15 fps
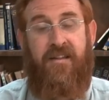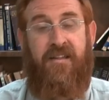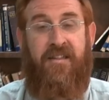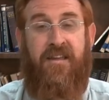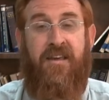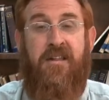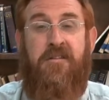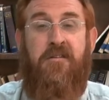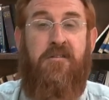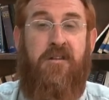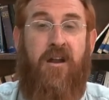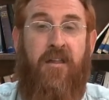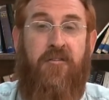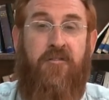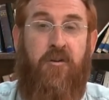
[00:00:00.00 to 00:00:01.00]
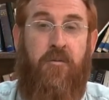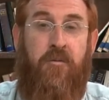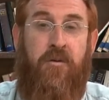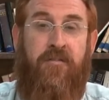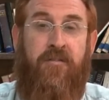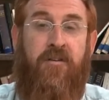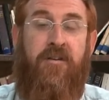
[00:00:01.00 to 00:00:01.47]
the eastern side of the Jordan
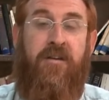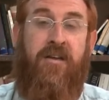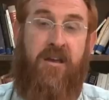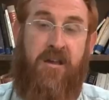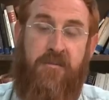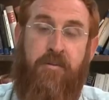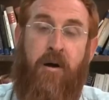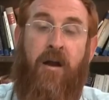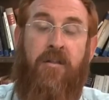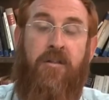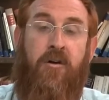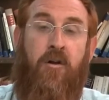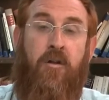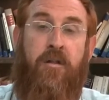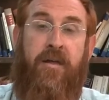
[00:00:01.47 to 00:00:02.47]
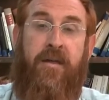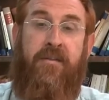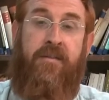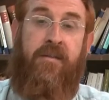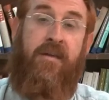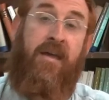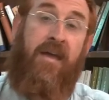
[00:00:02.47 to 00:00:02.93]
River is part of the Holy Land